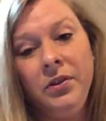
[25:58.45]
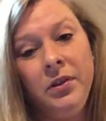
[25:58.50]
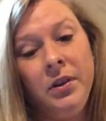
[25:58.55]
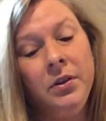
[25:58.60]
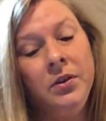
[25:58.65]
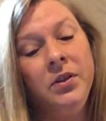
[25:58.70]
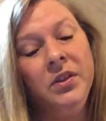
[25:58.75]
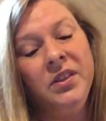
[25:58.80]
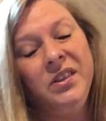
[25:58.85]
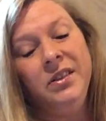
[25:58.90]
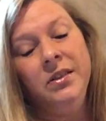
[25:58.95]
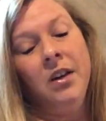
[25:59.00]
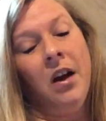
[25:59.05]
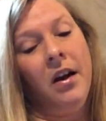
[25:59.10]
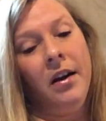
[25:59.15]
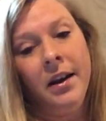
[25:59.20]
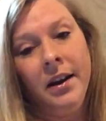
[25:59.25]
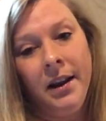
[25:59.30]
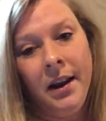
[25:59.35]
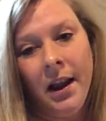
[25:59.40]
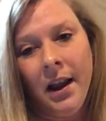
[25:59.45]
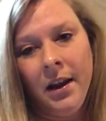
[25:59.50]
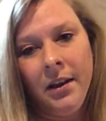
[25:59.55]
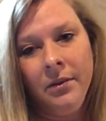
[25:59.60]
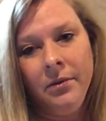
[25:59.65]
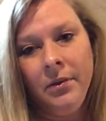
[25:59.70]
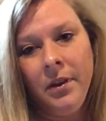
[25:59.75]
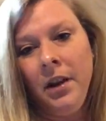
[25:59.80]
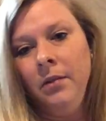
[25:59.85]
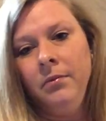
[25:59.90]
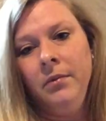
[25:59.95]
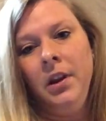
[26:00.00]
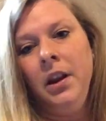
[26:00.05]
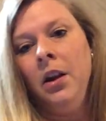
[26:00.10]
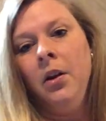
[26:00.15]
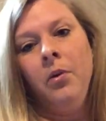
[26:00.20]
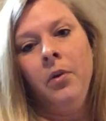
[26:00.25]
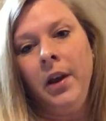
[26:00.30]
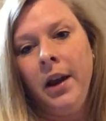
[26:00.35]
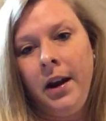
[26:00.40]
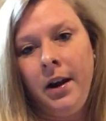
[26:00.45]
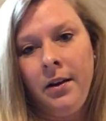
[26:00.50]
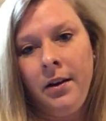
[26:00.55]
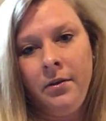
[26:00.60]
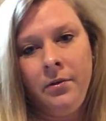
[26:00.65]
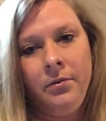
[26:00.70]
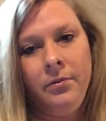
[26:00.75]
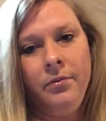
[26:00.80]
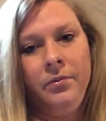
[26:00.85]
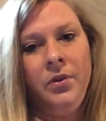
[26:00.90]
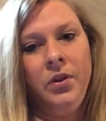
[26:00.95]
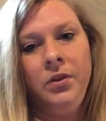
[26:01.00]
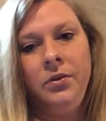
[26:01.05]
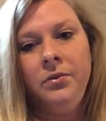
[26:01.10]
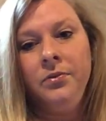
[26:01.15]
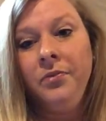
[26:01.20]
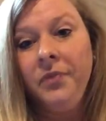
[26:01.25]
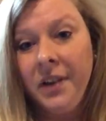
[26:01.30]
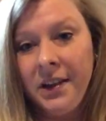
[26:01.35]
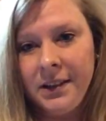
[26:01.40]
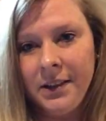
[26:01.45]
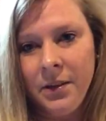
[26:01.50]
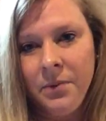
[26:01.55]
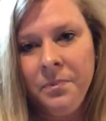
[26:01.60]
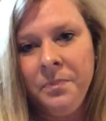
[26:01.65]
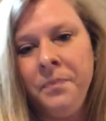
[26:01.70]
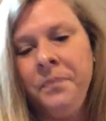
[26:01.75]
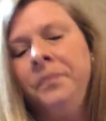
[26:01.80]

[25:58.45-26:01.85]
they're just not going to get it. They don't care. Just fix it.